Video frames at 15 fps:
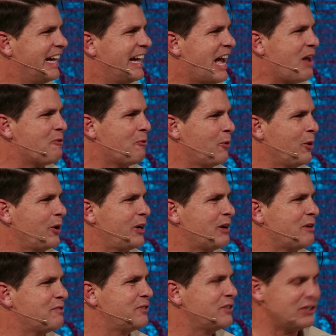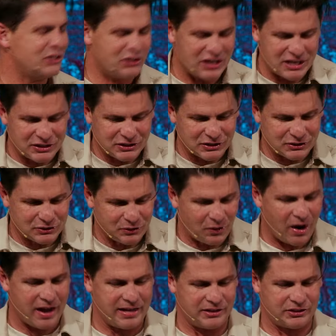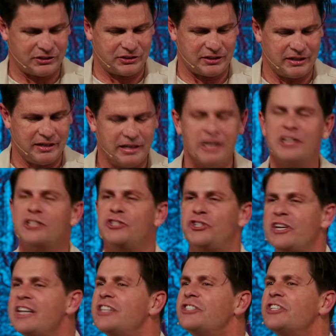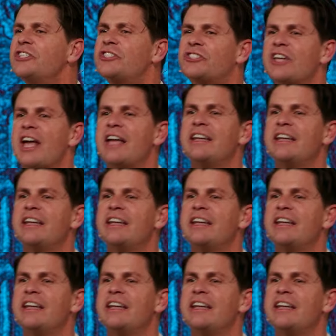and work of Jesus Christ. Jesus said